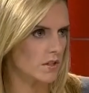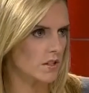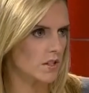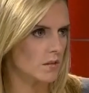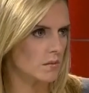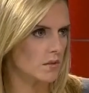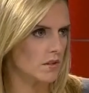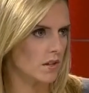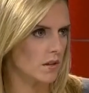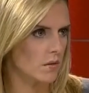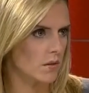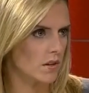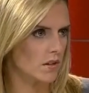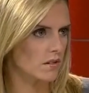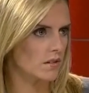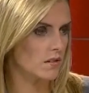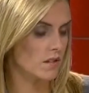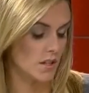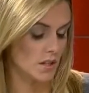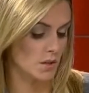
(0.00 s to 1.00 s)
which seems like
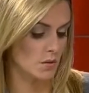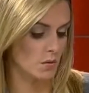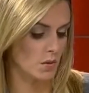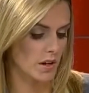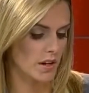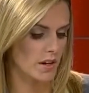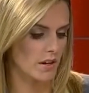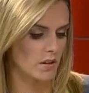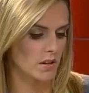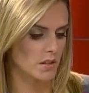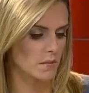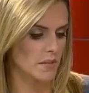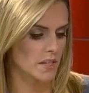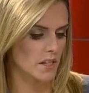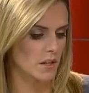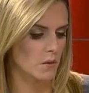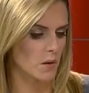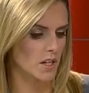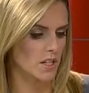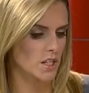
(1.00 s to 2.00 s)
what he
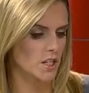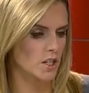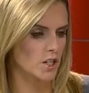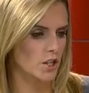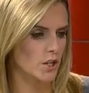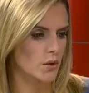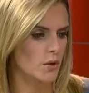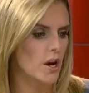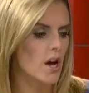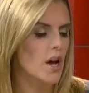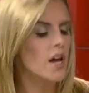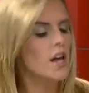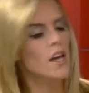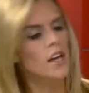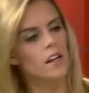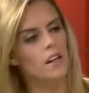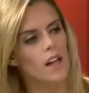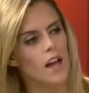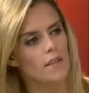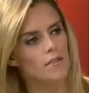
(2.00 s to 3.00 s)
ultimately wants to do,
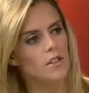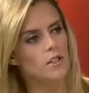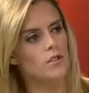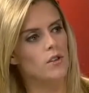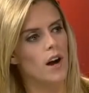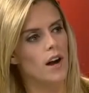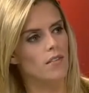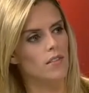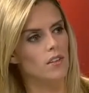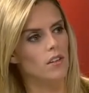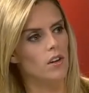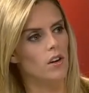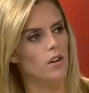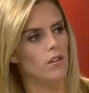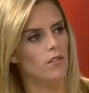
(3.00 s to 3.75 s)
he'll have to travel